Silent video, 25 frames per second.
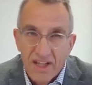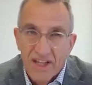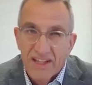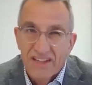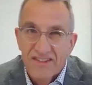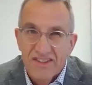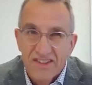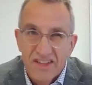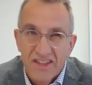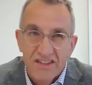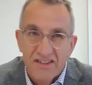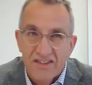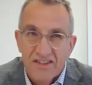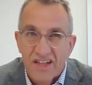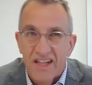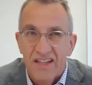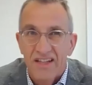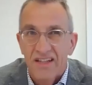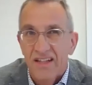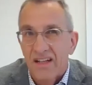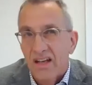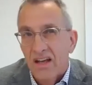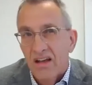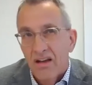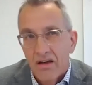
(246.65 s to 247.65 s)
And since then,
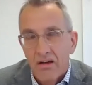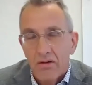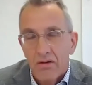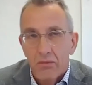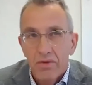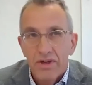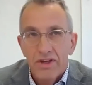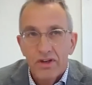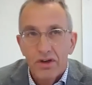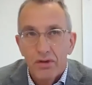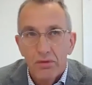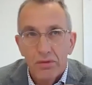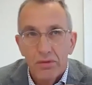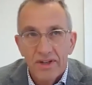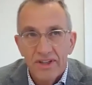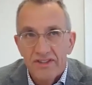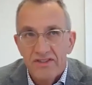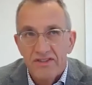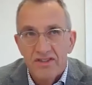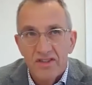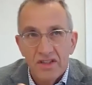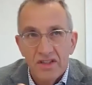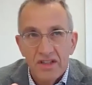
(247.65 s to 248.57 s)
we always